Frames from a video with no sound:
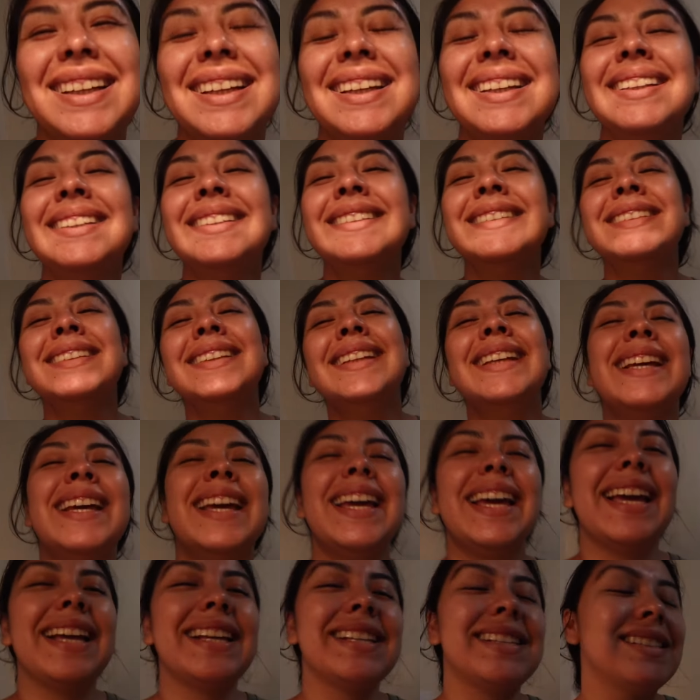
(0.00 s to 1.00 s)

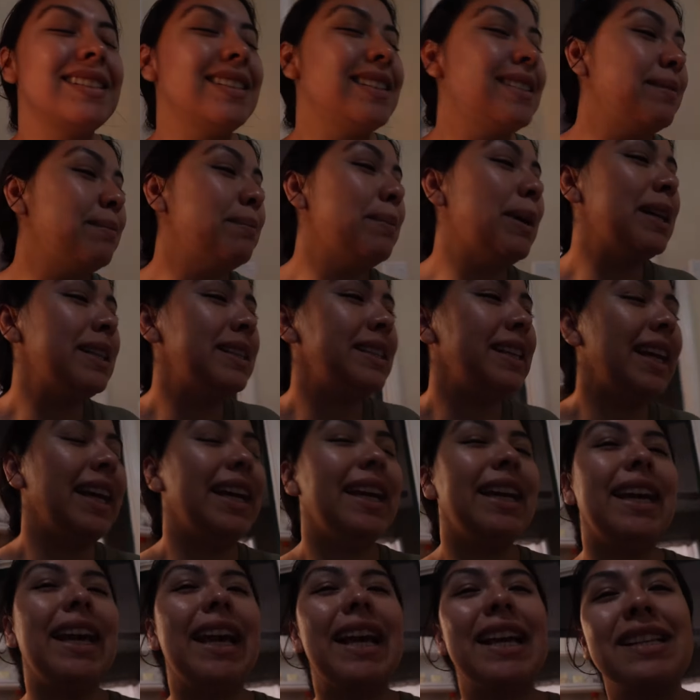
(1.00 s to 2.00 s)
it's
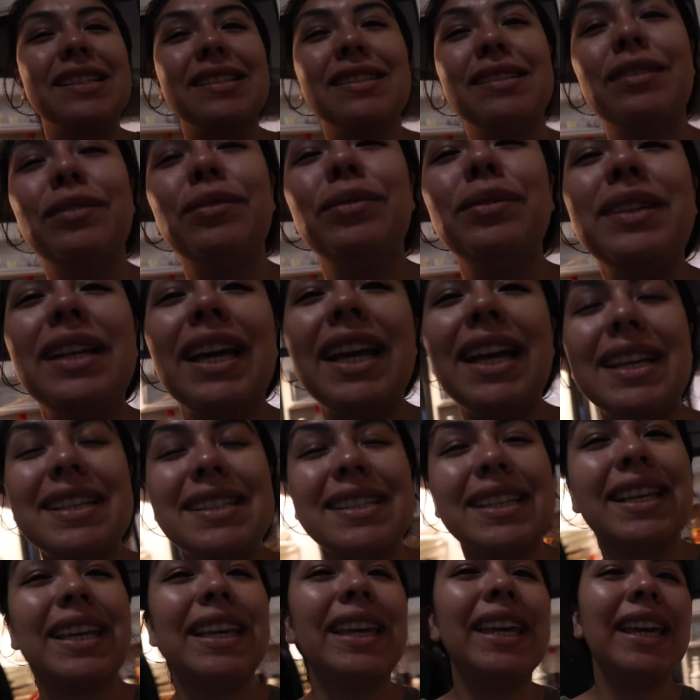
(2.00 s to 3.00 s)
Monday, it's lunes,
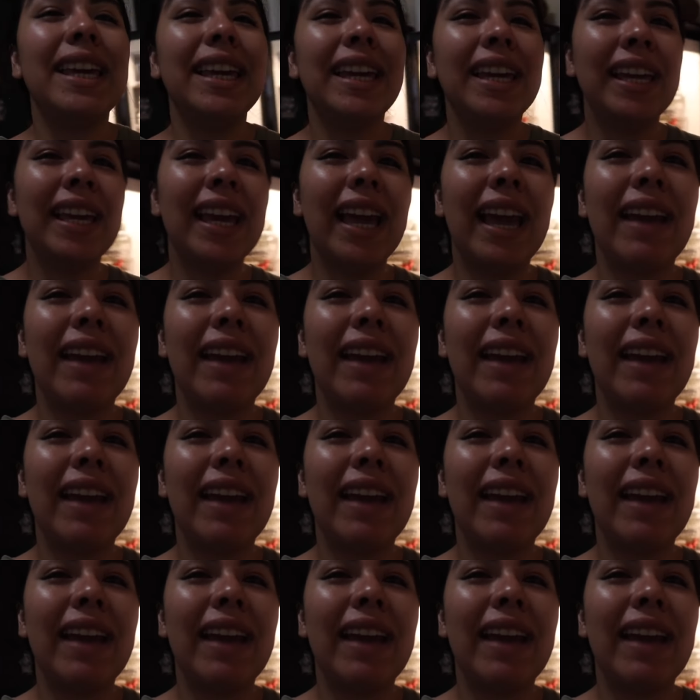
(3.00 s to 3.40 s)
y